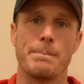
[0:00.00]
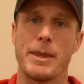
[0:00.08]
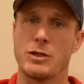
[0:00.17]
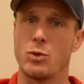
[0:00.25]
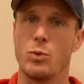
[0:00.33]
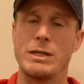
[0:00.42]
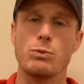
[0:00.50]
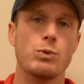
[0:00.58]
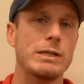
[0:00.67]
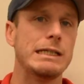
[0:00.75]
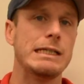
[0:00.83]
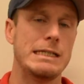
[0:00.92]
So we
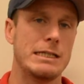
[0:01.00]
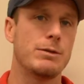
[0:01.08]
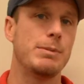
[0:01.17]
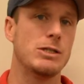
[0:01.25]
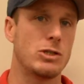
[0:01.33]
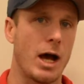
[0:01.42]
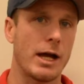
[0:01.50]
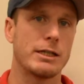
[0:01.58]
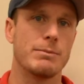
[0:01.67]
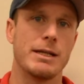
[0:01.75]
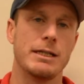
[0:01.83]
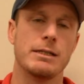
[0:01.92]
really need to be
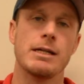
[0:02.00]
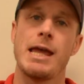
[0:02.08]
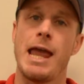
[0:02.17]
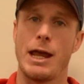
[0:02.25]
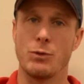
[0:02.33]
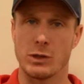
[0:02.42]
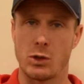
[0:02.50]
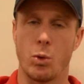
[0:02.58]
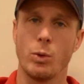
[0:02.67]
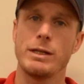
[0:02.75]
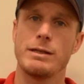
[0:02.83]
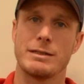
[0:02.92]
documenting and
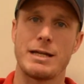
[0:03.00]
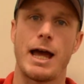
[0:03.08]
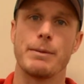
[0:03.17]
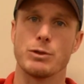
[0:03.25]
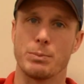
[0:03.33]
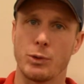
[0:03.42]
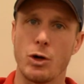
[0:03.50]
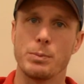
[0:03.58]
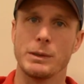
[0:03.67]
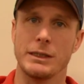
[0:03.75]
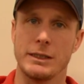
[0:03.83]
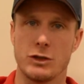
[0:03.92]
recording the times
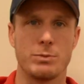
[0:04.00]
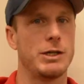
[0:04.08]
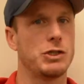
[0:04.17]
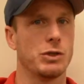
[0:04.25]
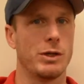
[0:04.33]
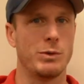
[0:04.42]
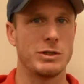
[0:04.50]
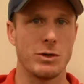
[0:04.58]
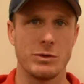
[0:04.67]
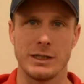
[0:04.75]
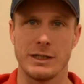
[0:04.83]
appropriately to make sure that we don't